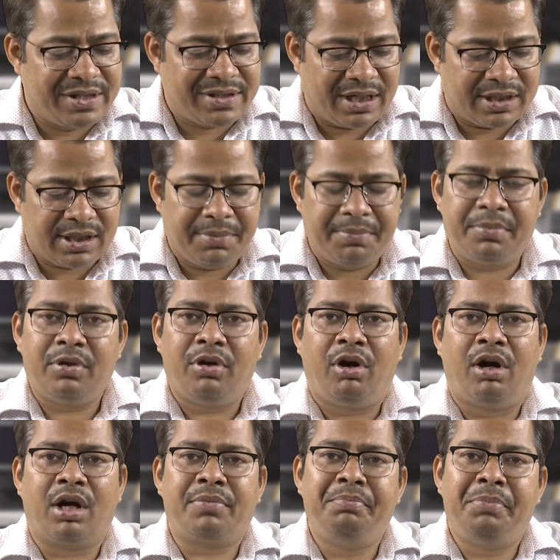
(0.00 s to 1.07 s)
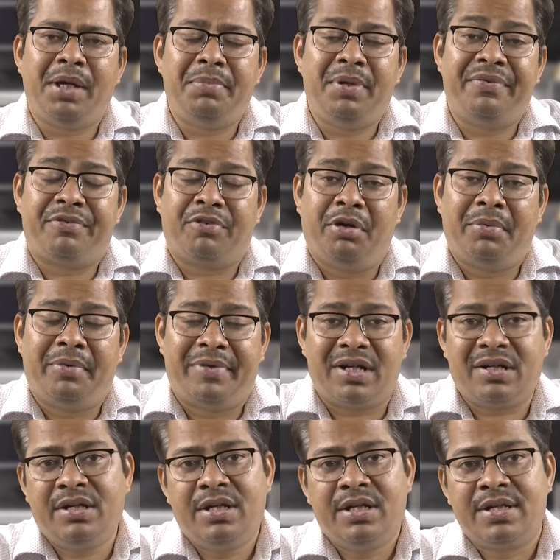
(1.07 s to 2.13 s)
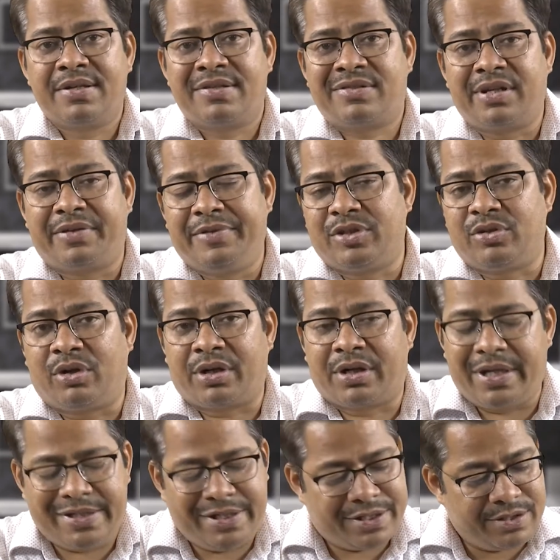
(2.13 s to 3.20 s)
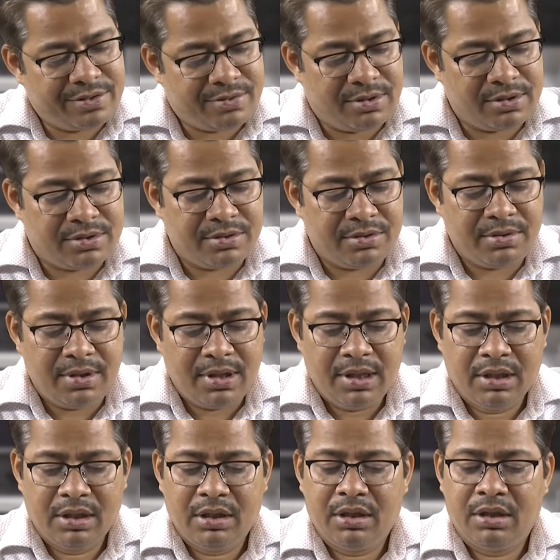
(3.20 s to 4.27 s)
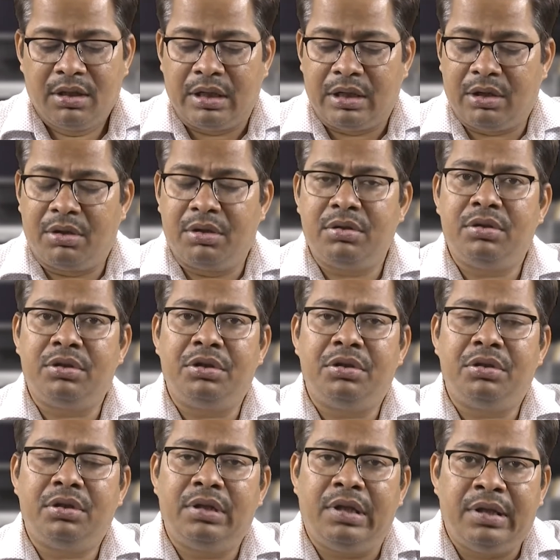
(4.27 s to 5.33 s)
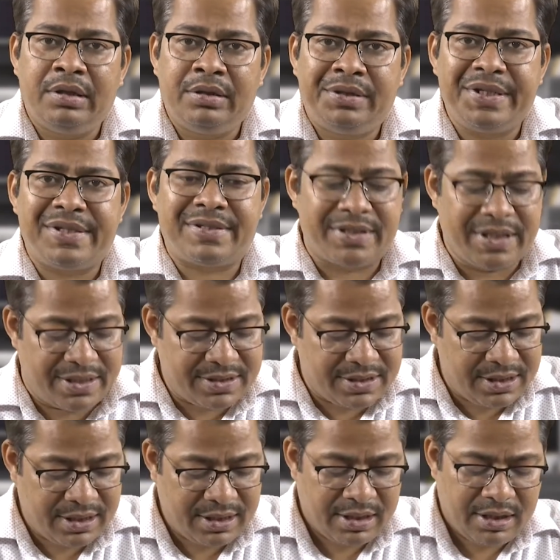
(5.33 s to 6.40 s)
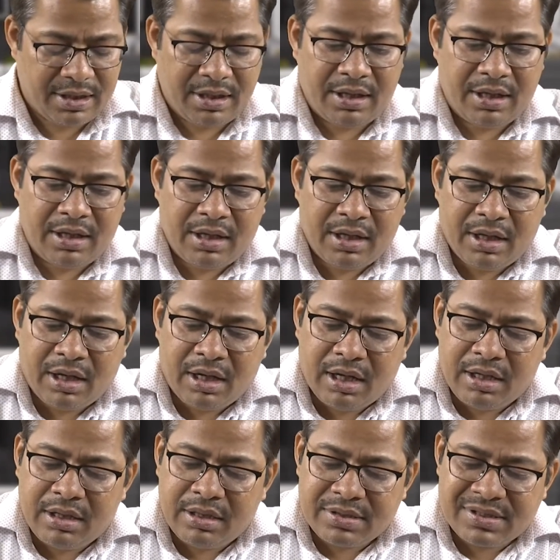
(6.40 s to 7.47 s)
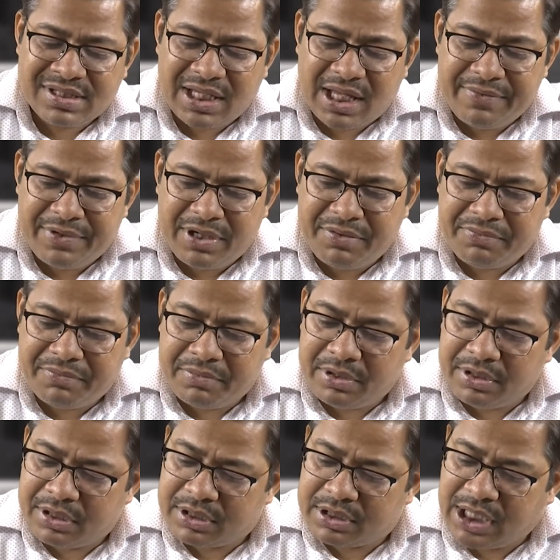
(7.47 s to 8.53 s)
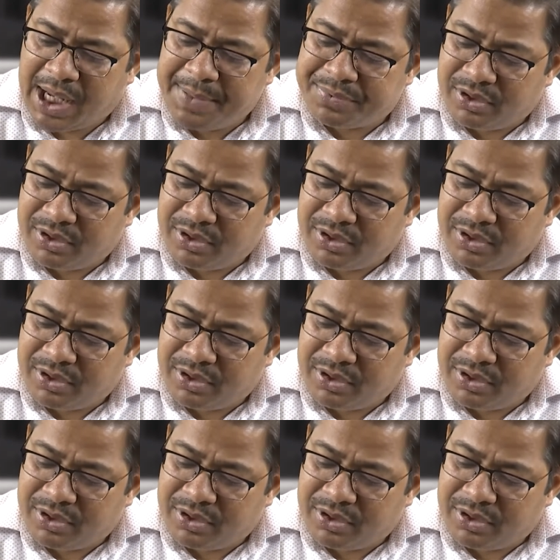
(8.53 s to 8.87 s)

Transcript: setup or maybe from our service organizations also. Now, this is 7 types